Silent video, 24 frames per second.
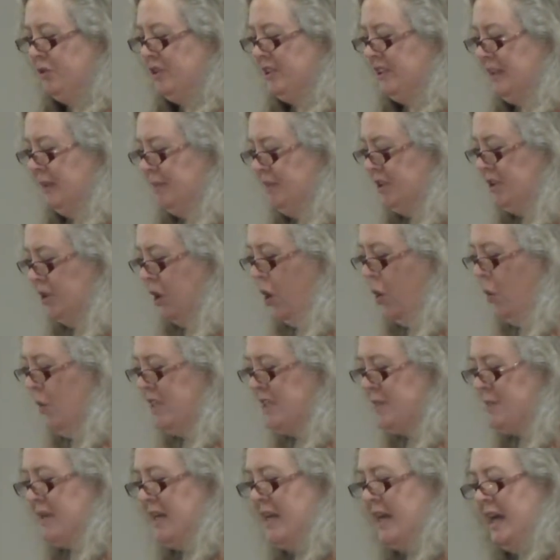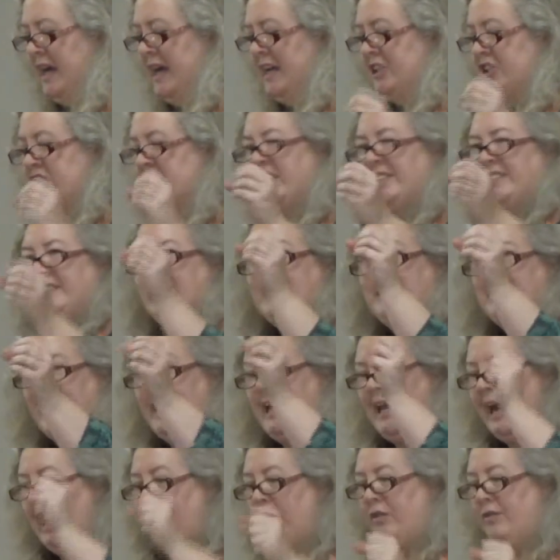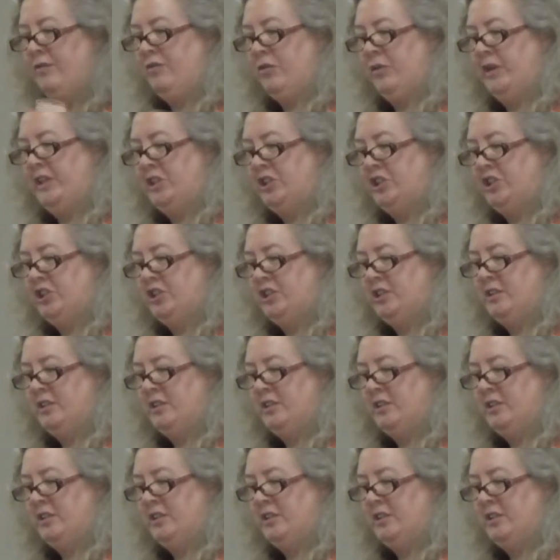who seems to always be just stay out of reach.